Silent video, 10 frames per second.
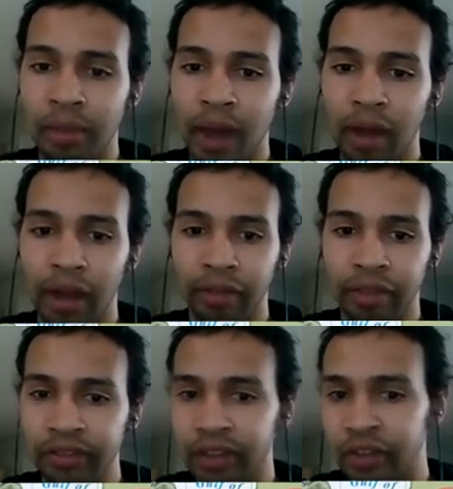about like
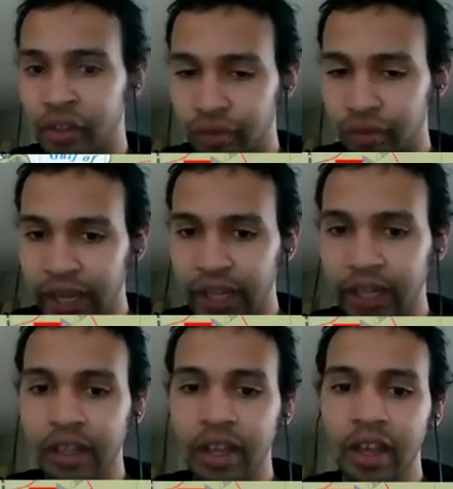things like
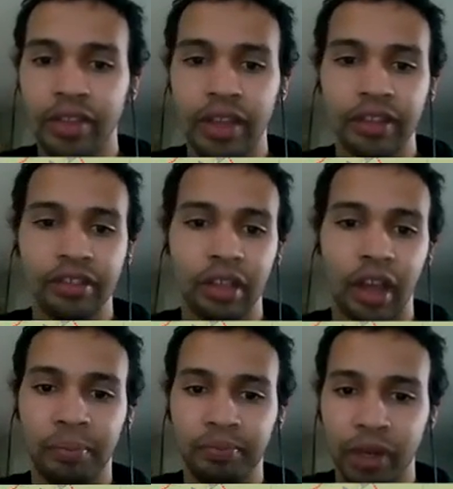terrain, things
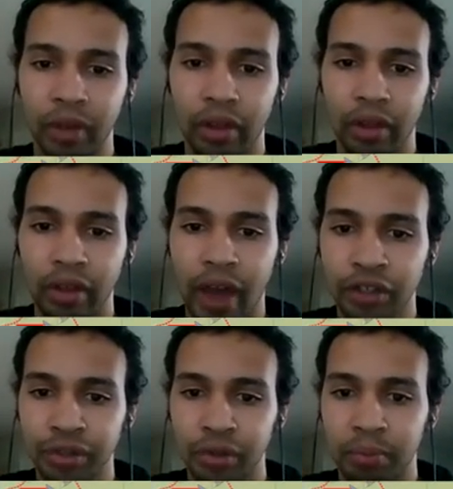like, the
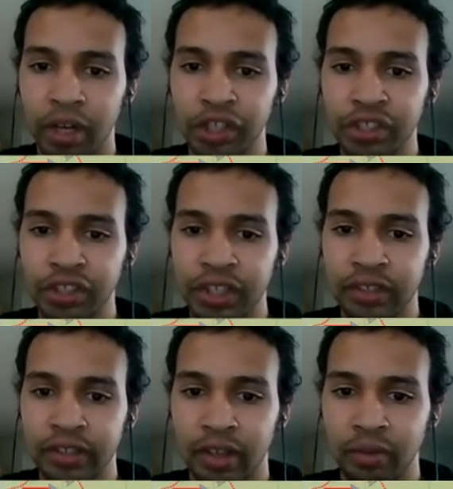actual production
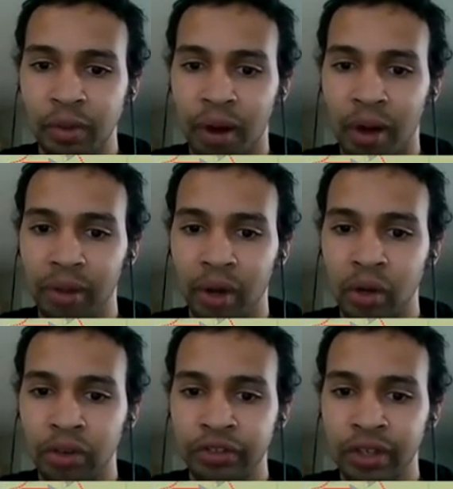sites that you probably are
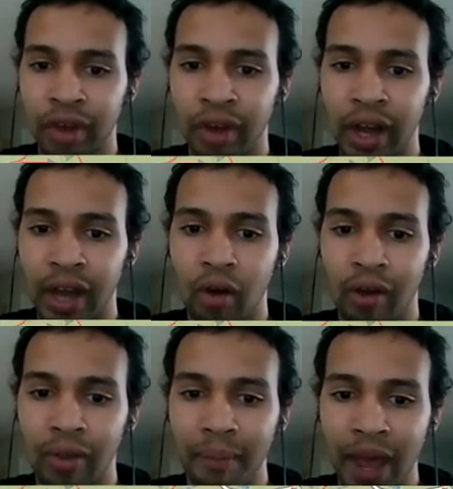noticing right now
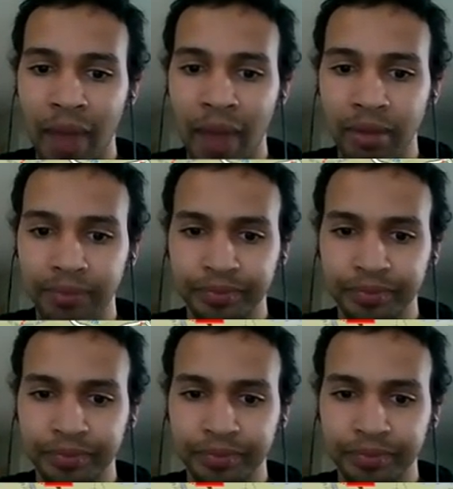on the map.